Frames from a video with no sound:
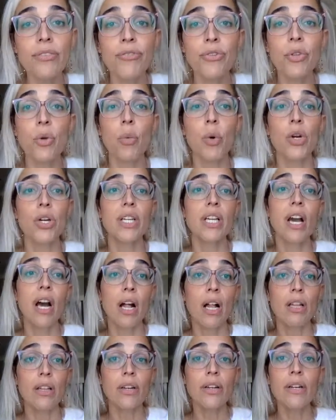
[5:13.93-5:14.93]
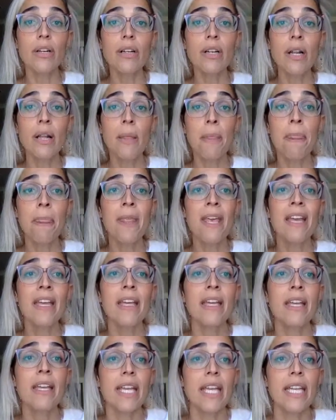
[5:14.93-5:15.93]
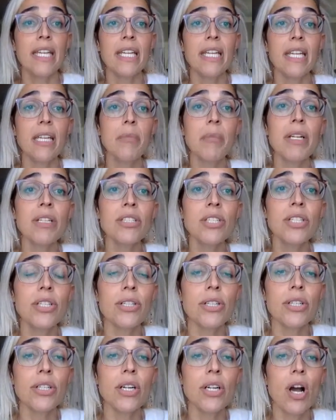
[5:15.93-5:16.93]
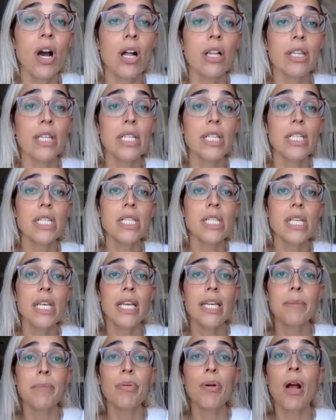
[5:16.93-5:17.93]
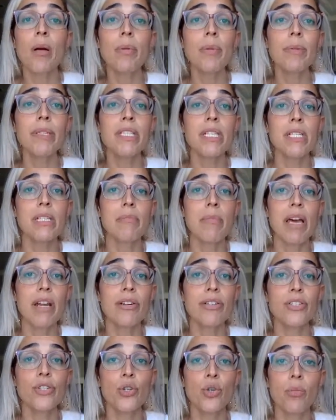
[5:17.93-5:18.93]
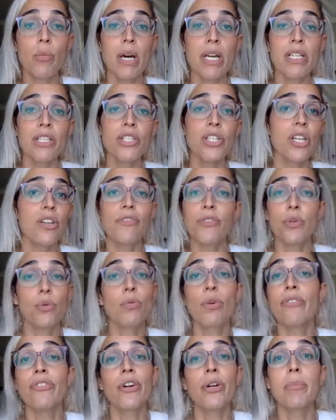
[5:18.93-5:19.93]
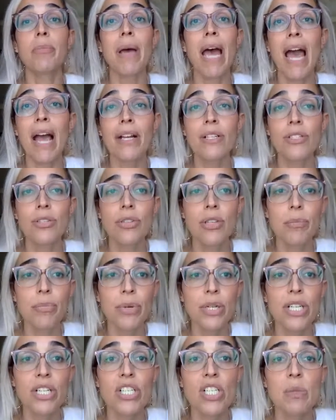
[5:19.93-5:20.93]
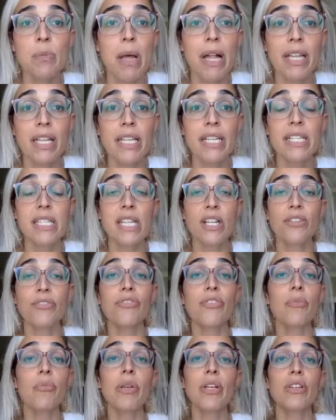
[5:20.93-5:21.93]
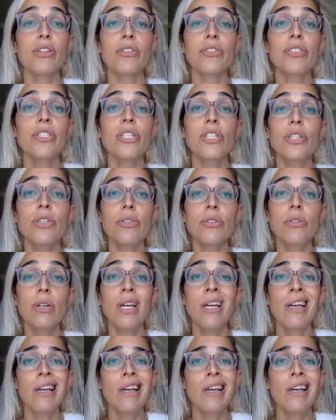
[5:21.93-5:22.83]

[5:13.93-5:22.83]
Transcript: for the word color. In an email to your colleagues, it probably doesn't matter too much if you revert back to the British spellings that are familiar to you.